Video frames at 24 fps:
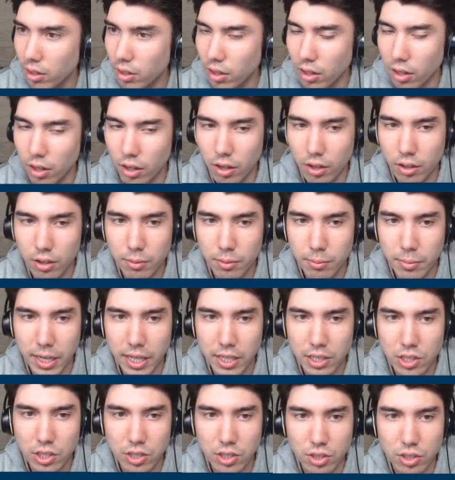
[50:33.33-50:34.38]
All the
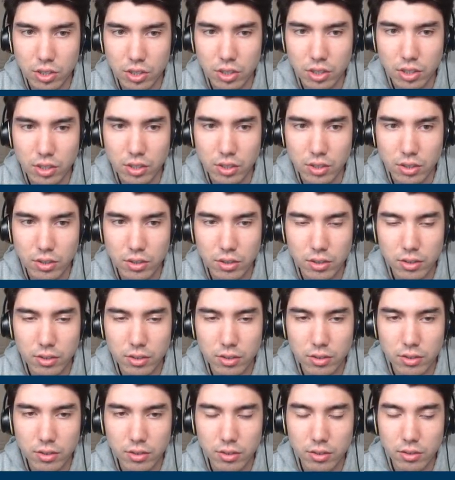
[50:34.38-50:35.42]
matches are
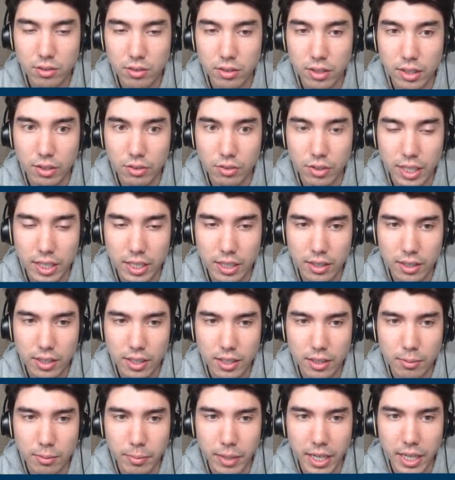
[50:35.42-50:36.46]
like
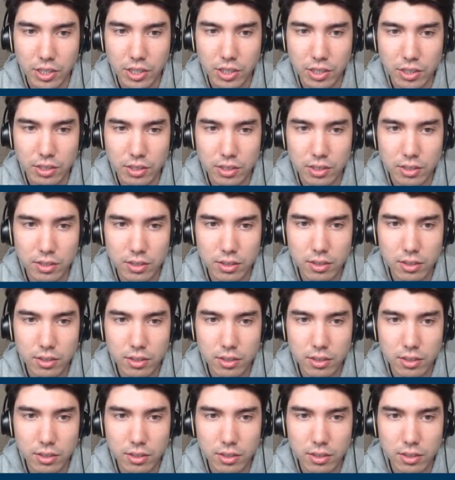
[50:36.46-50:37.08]
regulated matches.